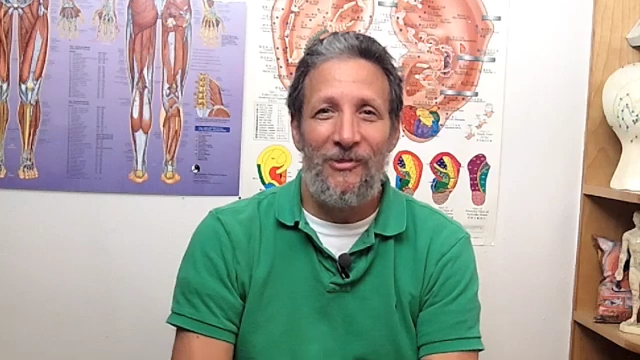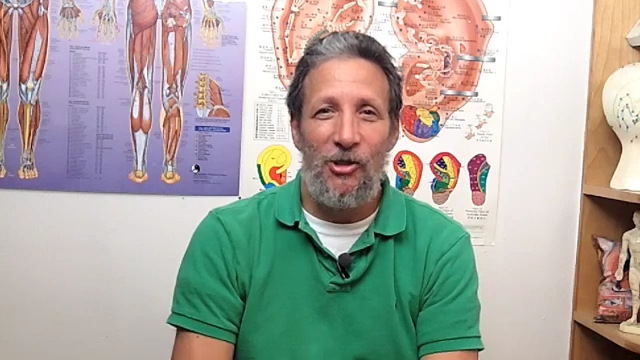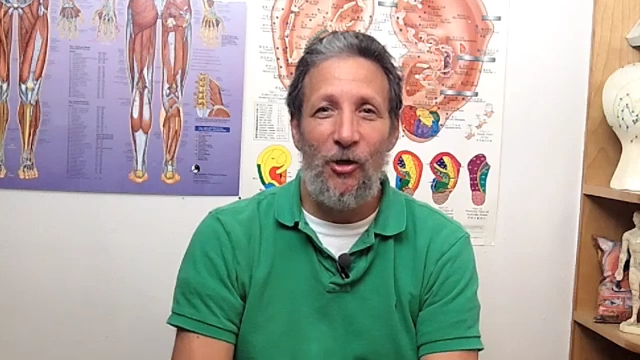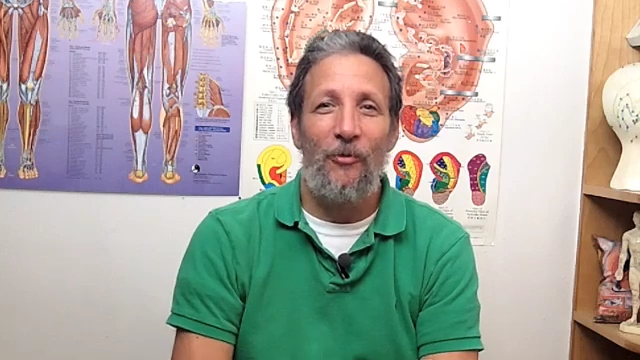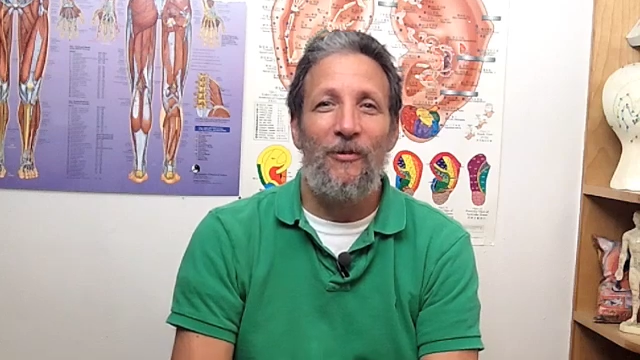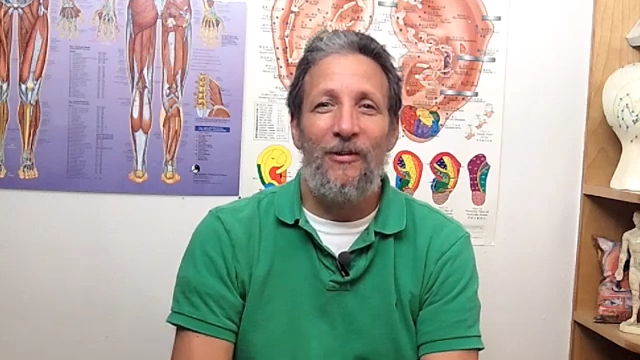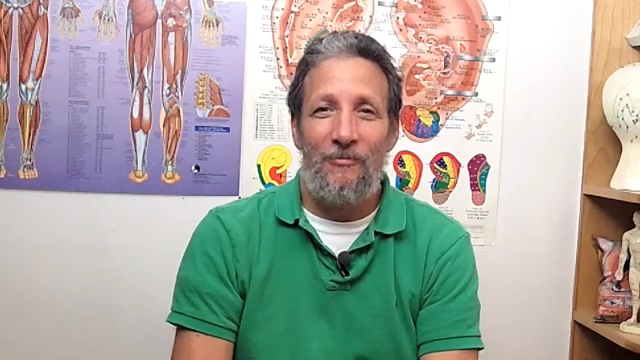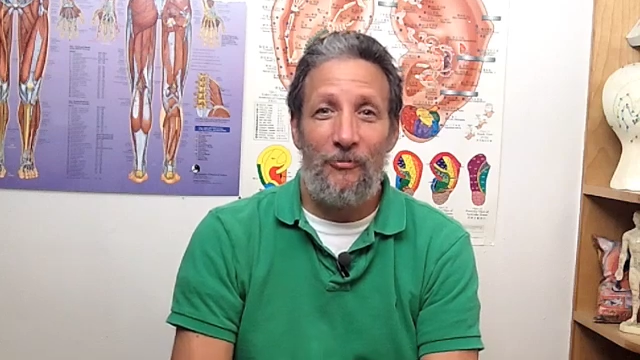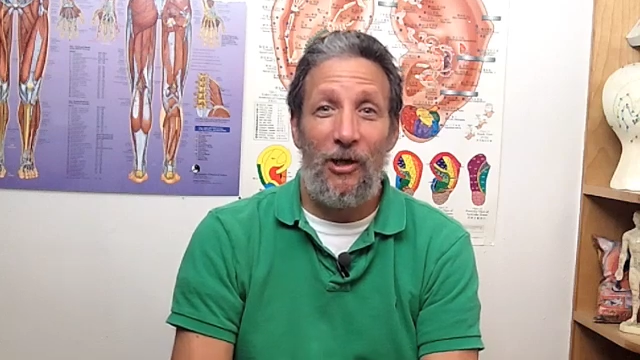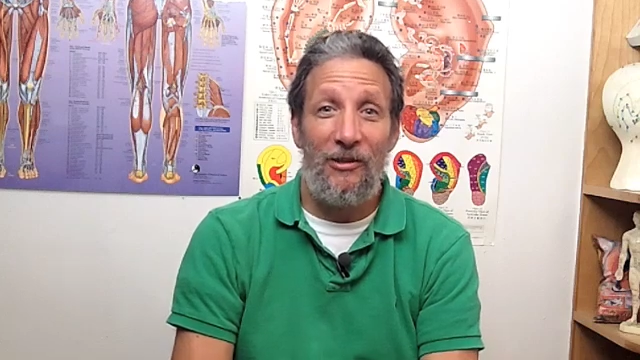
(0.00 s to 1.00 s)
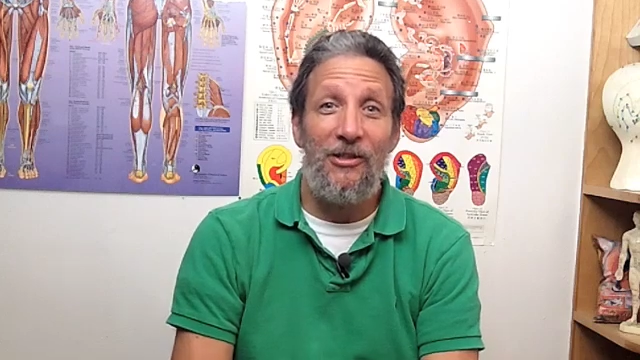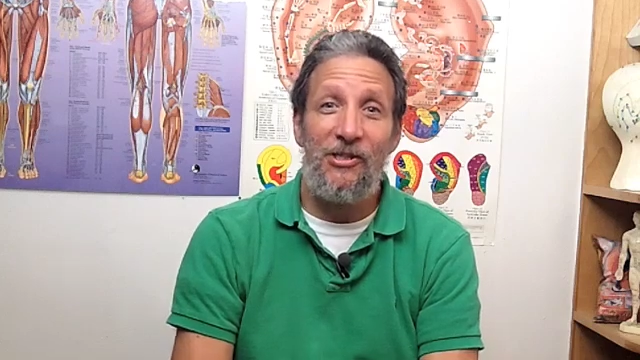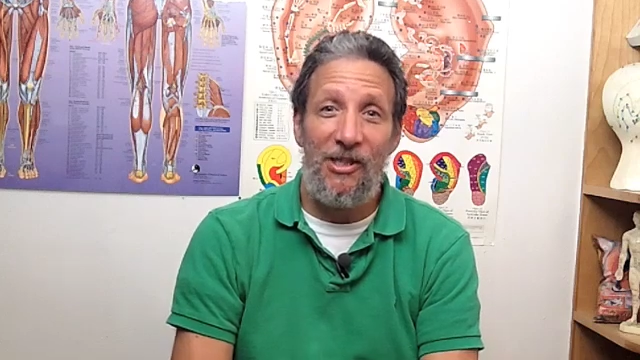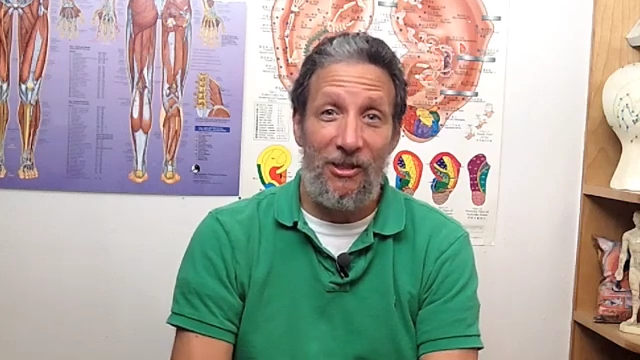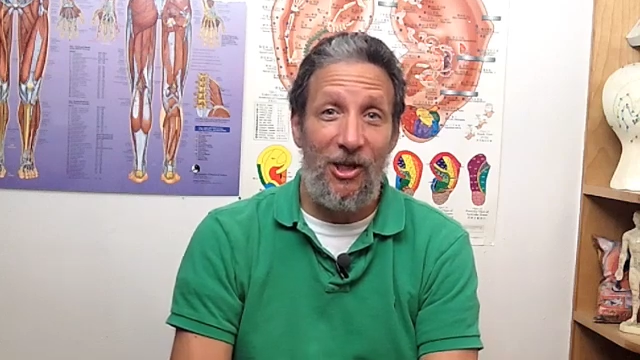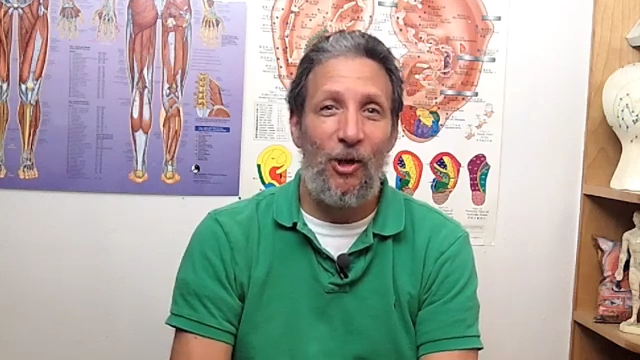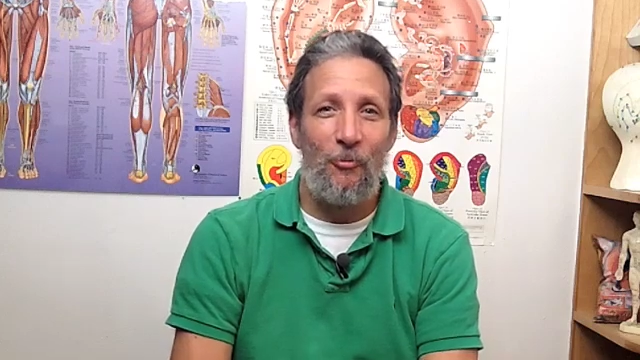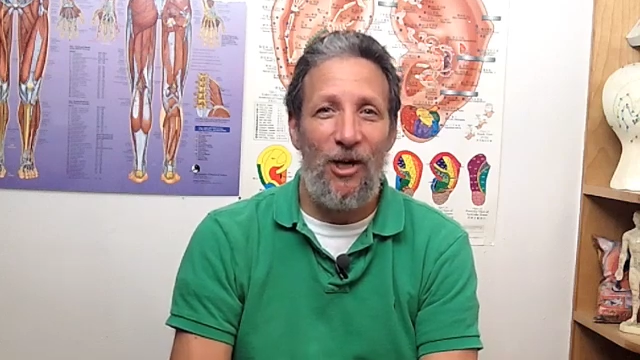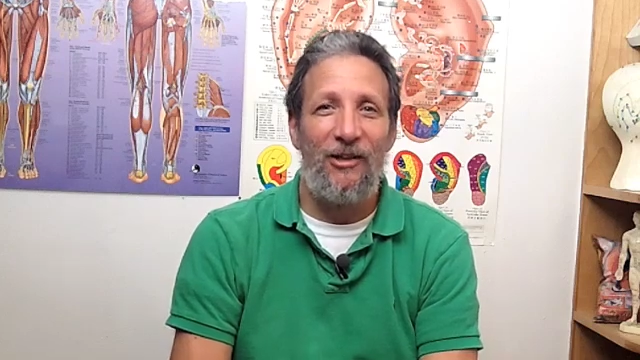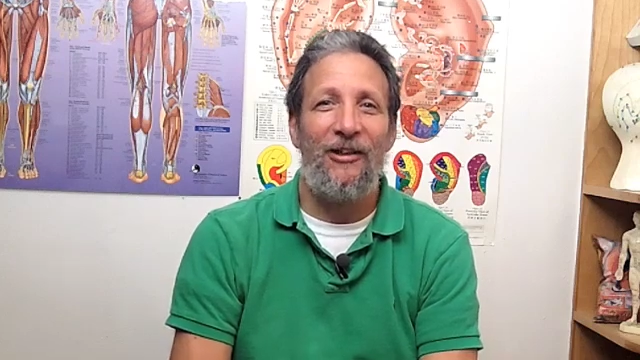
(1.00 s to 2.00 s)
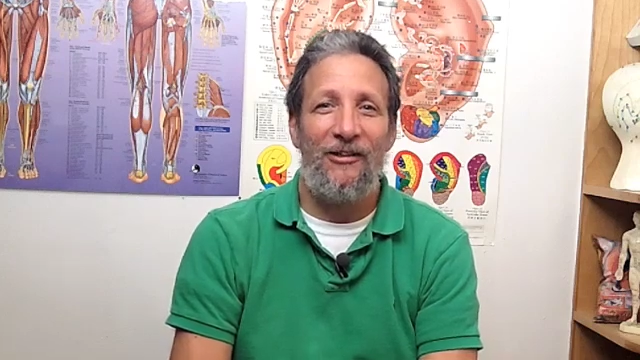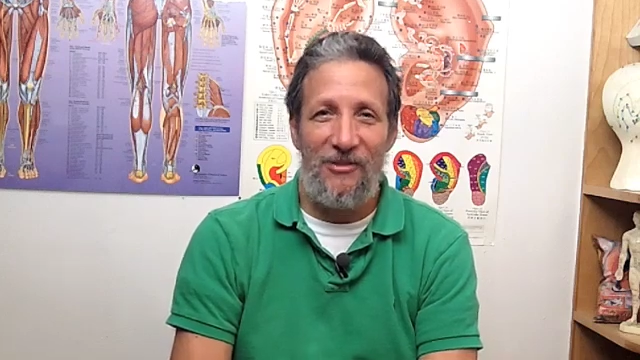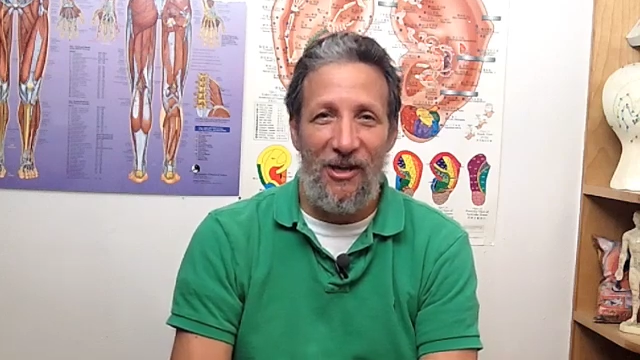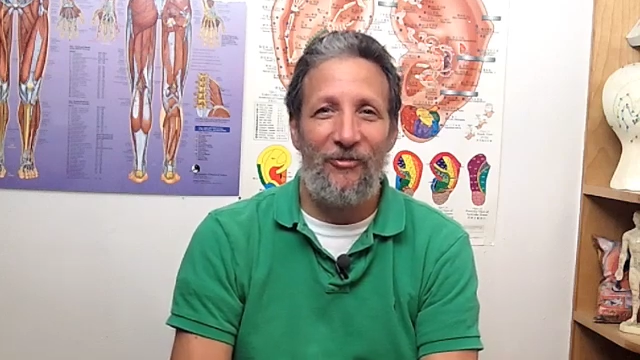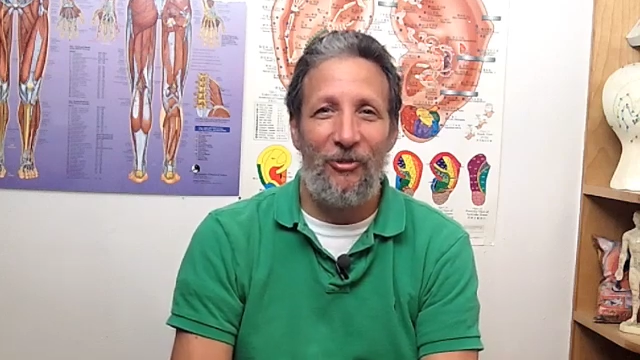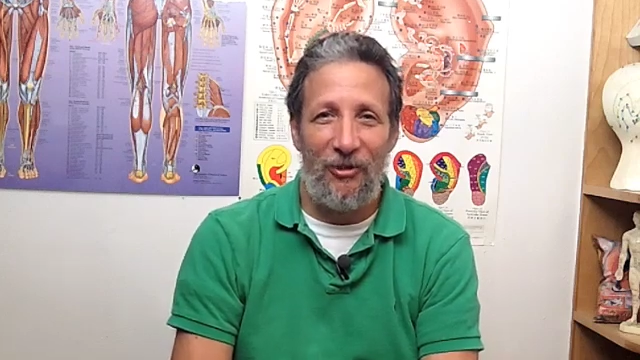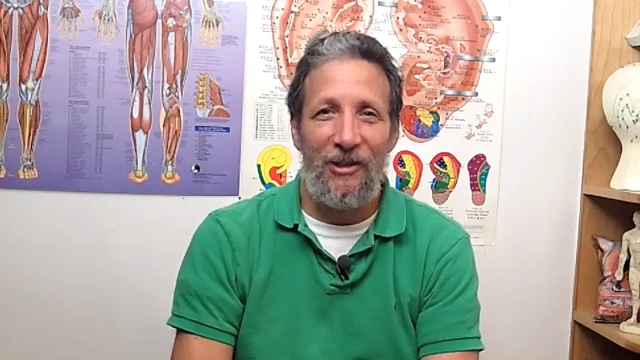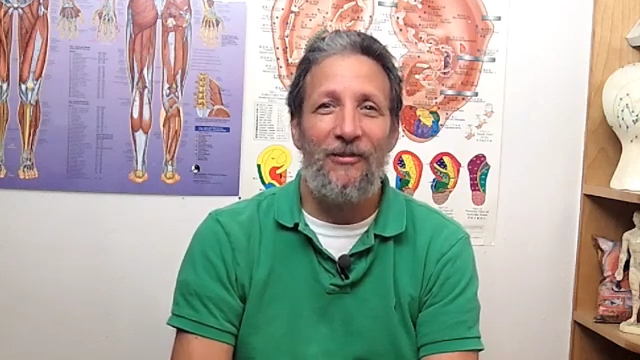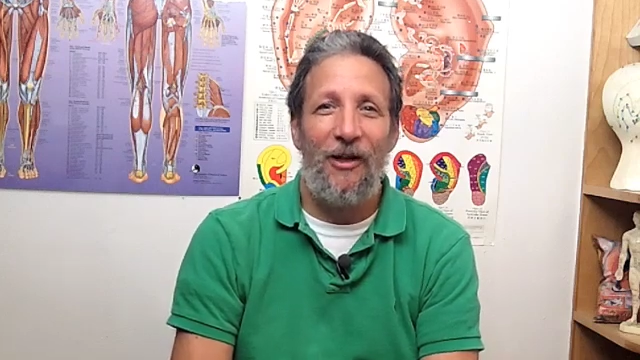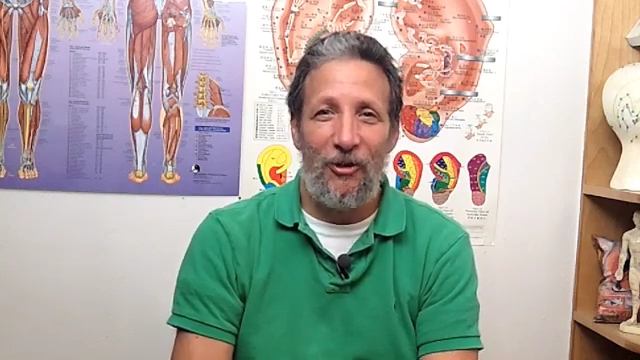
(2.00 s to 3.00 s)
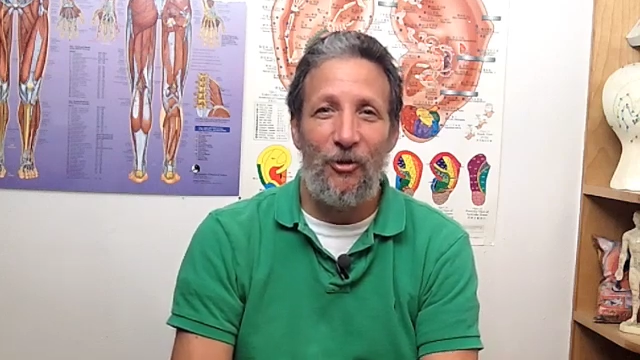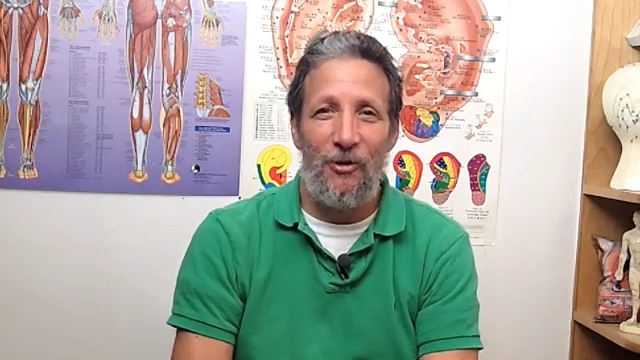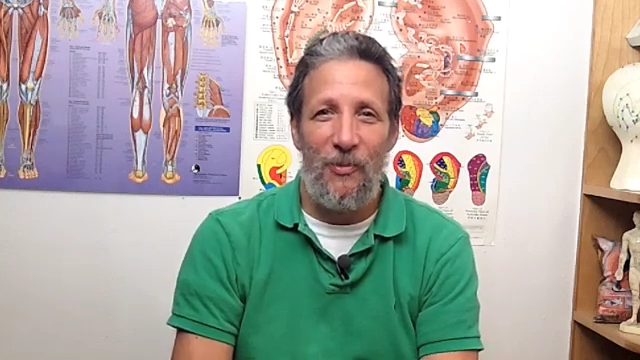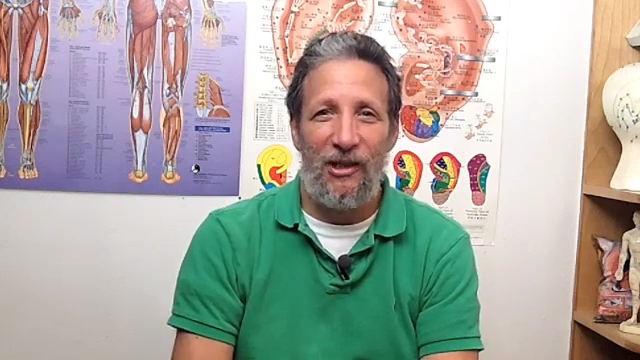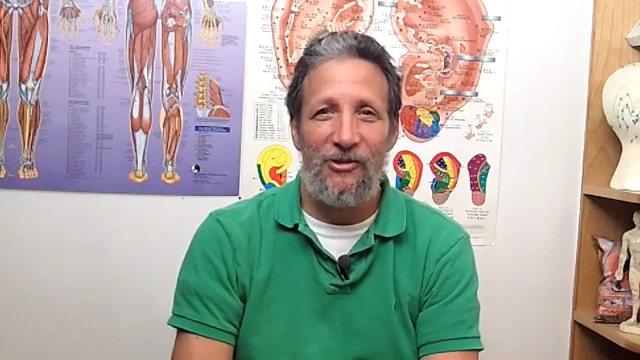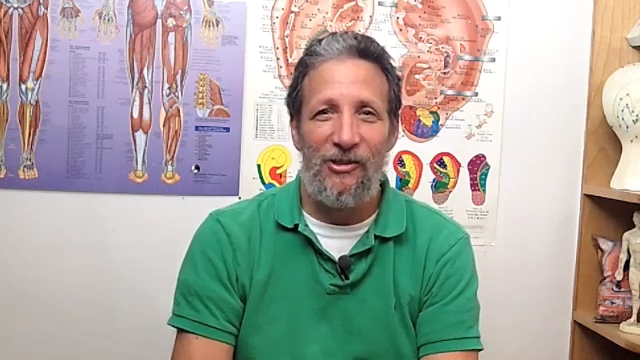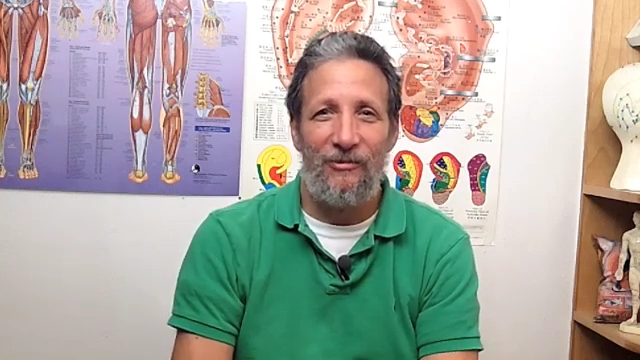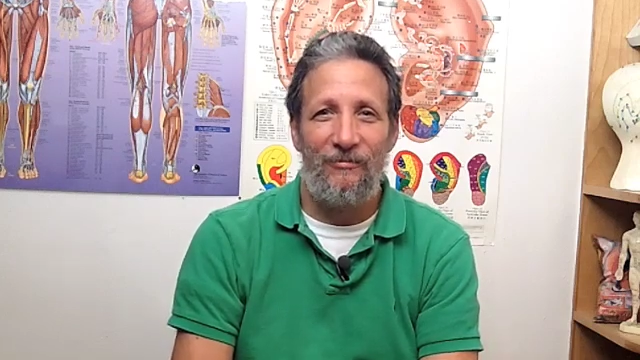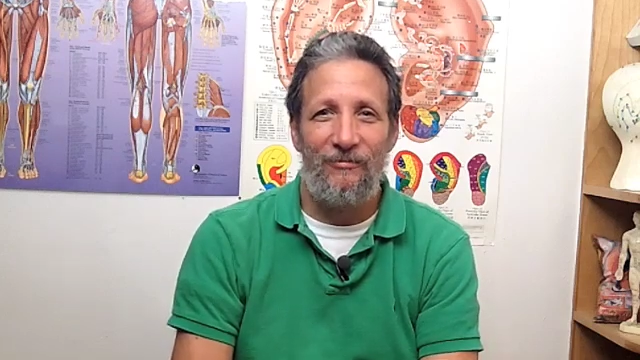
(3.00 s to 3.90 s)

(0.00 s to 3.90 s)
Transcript: So pregnancy and chiropractic, definitely a good mix.